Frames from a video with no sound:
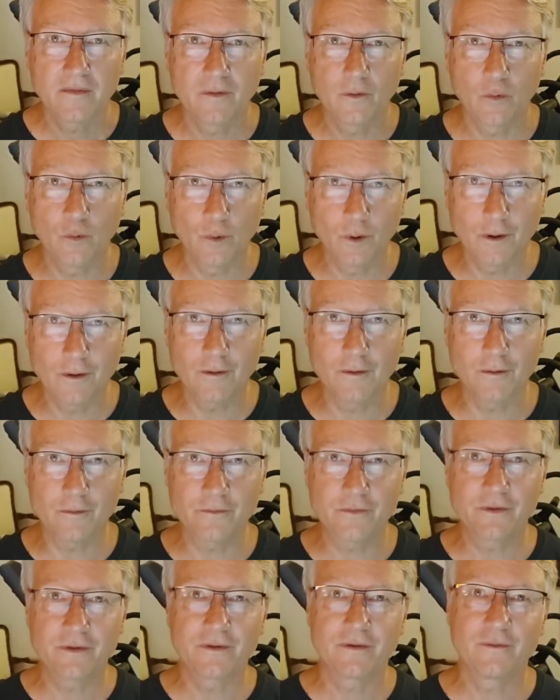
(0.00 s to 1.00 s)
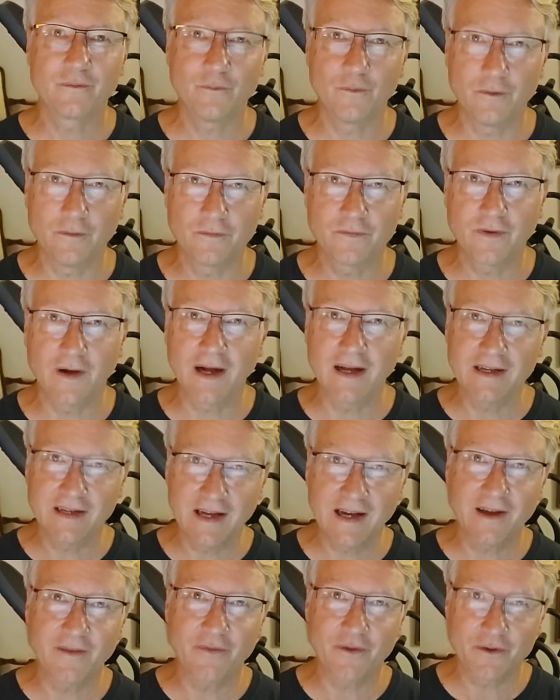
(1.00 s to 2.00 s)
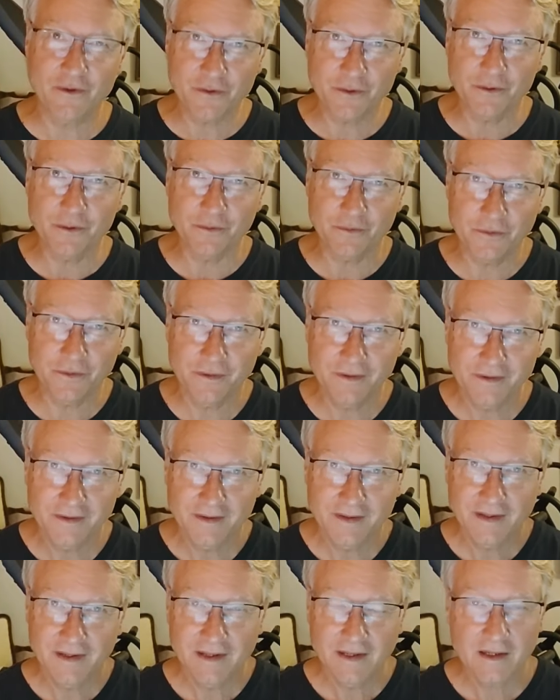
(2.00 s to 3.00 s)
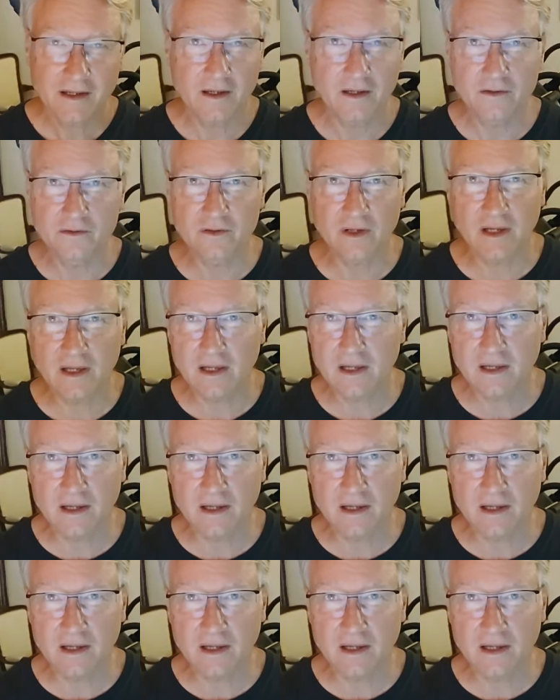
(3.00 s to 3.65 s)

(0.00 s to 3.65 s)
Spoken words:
the world will find out the truth. Because